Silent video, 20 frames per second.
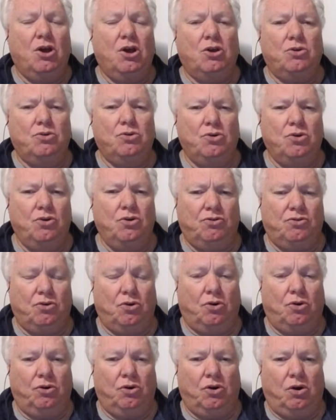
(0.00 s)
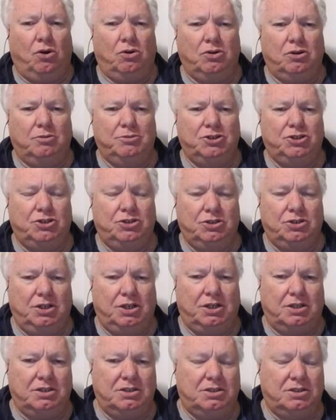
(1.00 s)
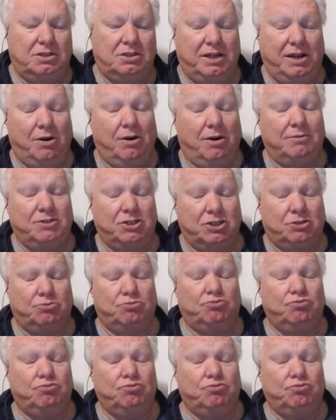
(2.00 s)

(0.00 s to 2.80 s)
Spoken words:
used on older machines. Now, I've just